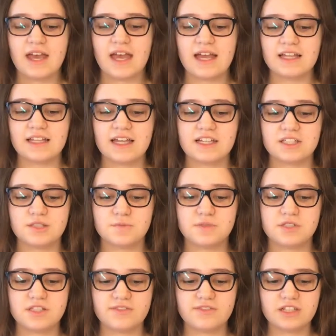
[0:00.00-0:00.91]
And that
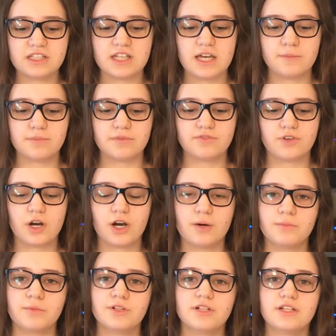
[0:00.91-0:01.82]
specific type of
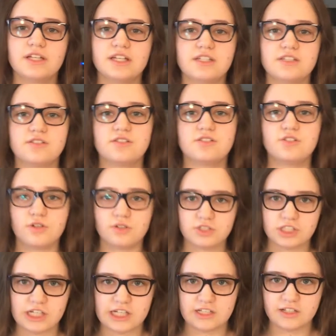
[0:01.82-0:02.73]
caramel is
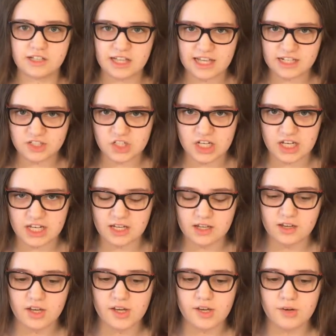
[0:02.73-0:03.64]
dulce de leche,
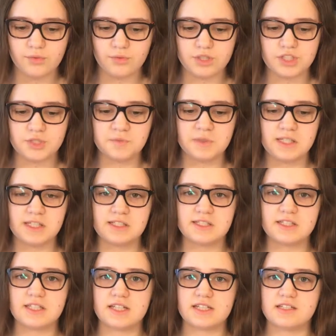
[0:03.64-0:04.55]
which
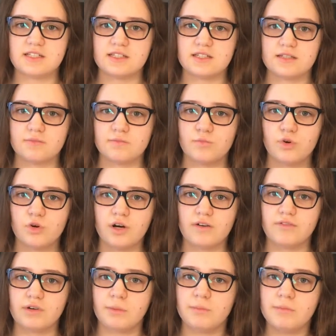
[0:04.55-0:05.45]
means it's more
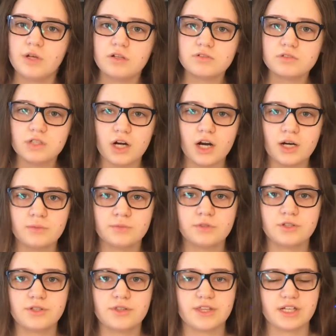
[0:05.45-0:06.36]
of a milk
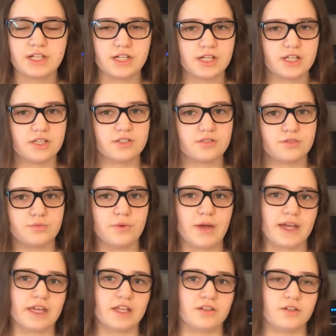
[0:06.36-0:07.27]
caramel than it is a
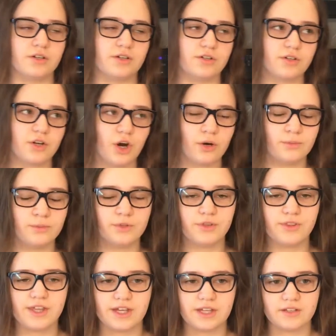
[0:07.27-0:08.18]
regular
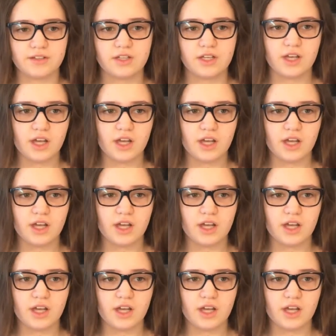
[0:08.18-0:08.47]
caramel that